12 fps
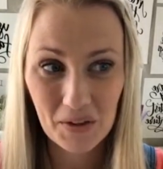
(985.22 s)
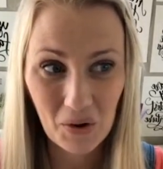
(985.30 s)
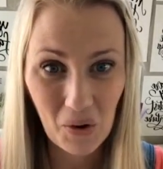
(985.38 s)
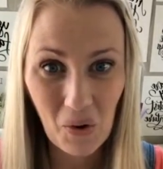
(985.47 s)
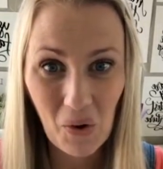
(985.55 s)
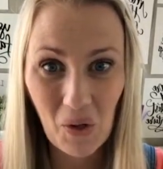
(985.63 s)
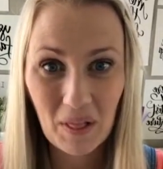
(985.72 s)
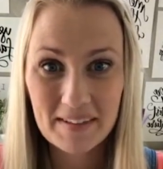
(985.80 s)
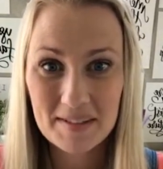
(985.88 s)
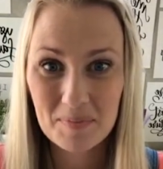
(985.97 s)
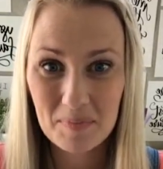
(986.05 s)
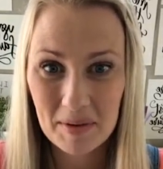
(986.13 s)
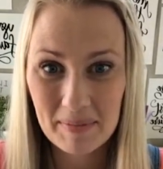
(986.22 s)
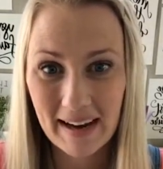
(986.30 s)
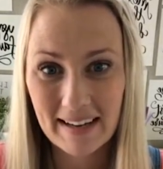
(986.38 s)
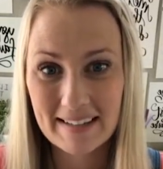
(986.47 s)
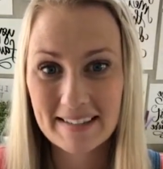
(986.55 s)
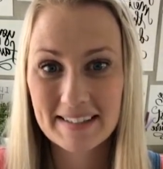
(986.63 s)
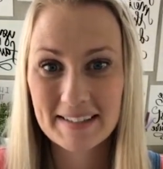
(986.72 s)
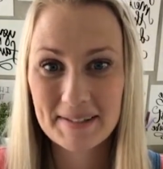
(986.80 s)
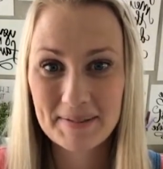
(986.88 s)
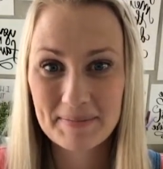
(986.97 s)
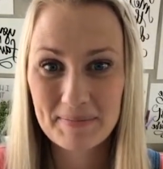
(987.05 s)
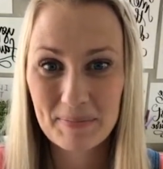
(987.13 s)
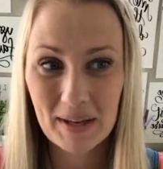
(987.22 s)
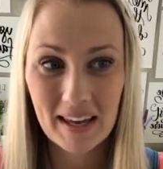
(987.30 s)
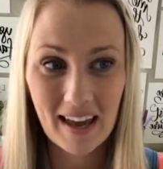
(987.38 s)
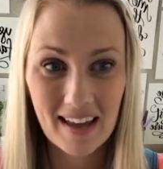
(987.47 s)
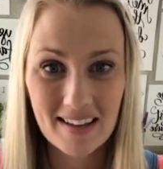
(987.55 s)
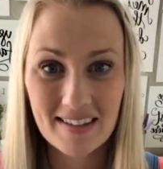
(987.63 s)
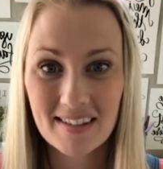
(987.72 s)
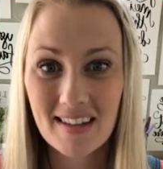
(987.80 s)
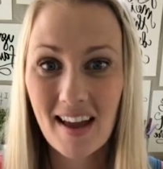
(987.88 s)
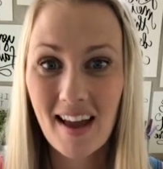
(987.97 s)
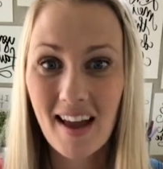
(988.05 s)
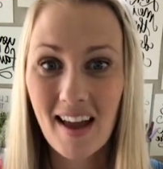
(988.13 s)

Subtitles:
The goal is B- because